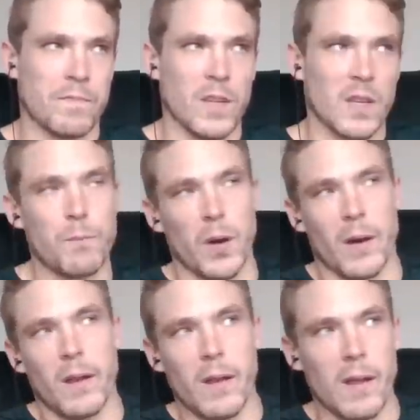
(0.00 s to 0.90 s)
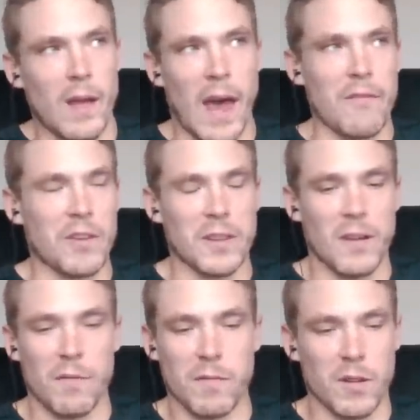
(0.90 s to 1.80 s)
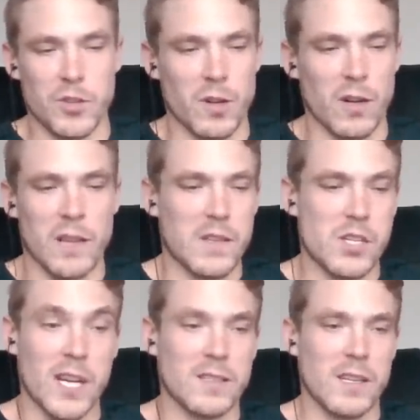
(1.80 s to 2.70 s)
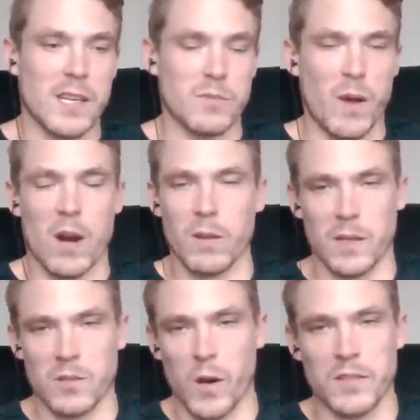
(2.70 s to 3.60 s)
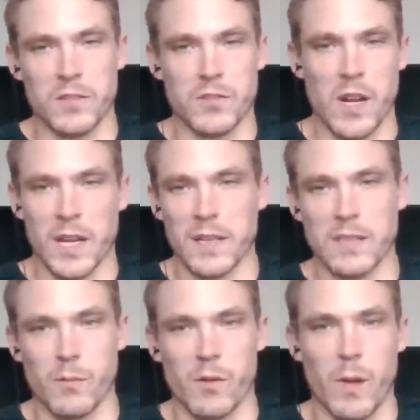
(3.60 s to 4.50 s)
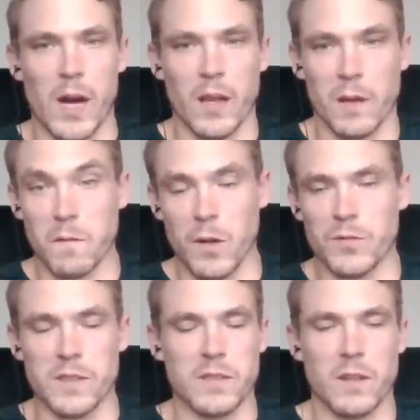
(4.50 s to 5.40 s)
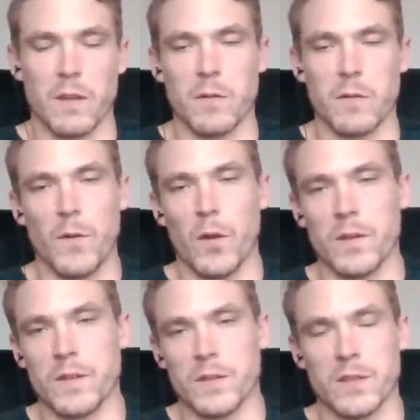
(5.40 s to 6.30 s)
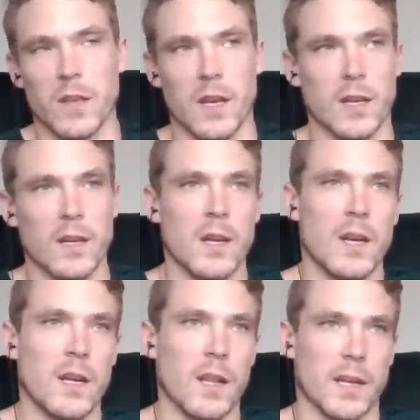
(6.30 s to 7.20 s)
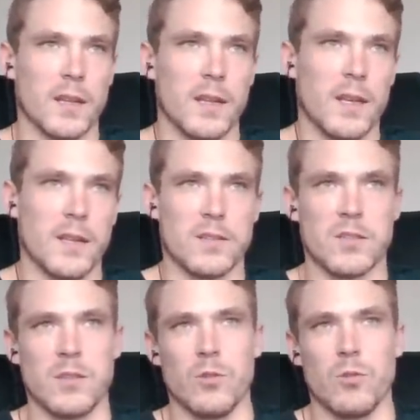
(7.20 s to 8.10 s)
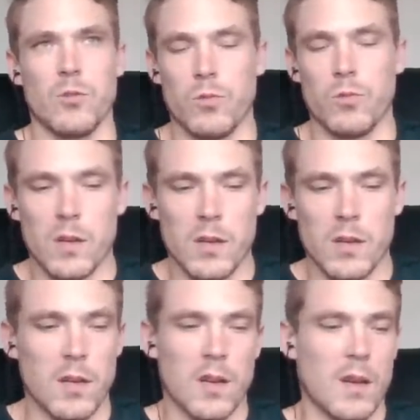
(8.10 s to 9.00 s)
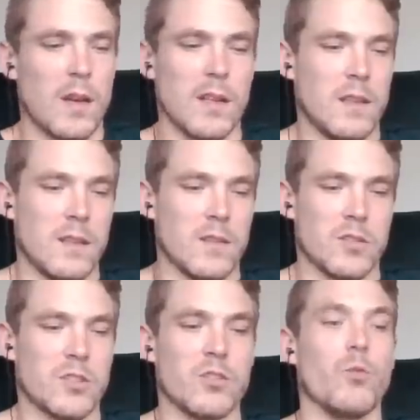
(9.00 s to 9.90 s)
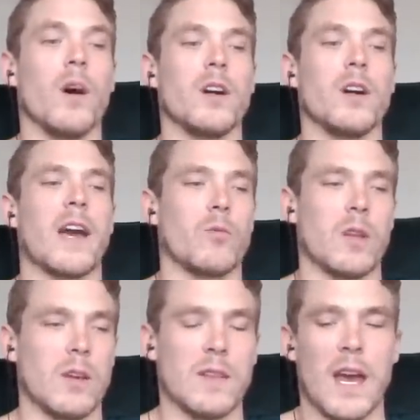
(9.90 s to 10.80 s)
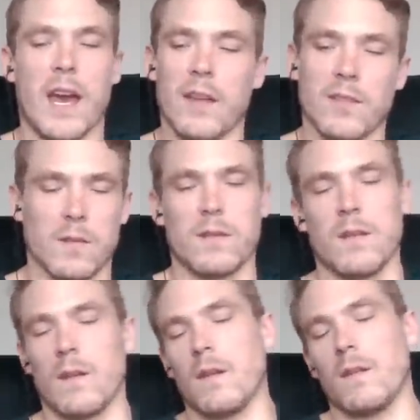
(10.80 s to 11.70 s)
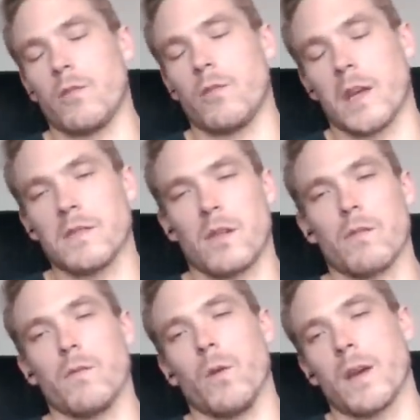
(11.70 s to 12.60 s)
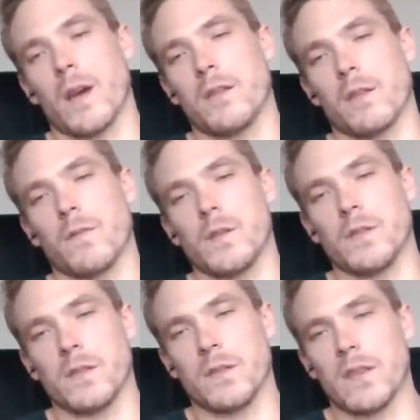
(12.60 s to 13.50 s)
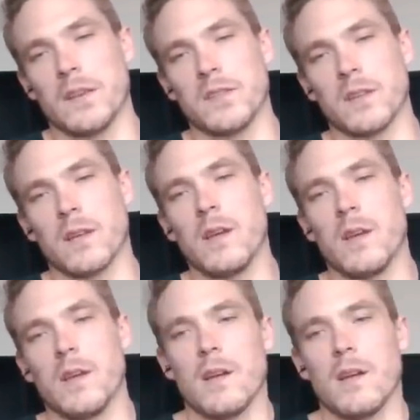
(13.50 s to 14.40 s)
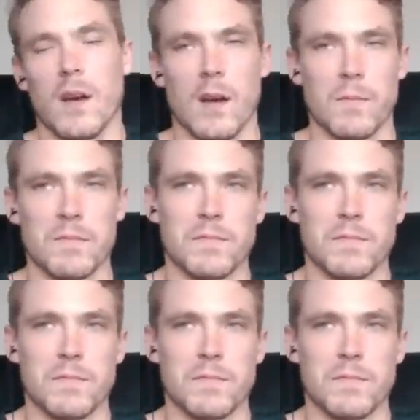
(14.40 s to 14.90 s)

but having the nut flush draw and the chance that he's barreling twice to try to get some of my like floats and stuff to fold is just like like it's too it, there's too much equity in the hand to to really consider folding, I think, versus his sizing. Um,